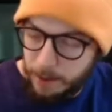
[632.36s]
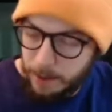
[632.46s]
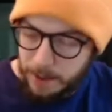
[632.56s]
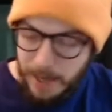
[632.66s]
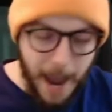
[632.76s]

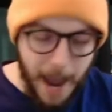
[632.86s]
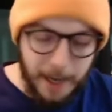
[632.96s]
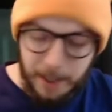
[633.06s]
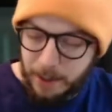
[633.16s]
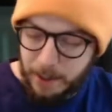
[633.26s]
The
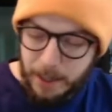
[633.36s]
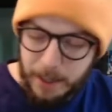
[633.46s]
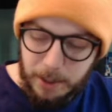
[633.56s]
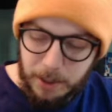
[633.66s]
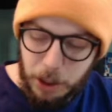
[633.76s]
Agatha
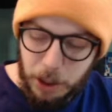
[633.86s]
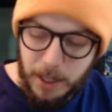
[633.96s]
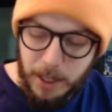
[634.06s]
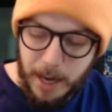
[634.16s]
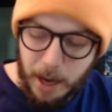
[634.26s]
is just
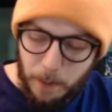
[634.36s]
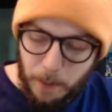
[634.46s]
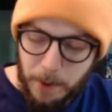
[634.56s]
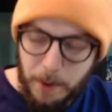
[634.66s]
going to help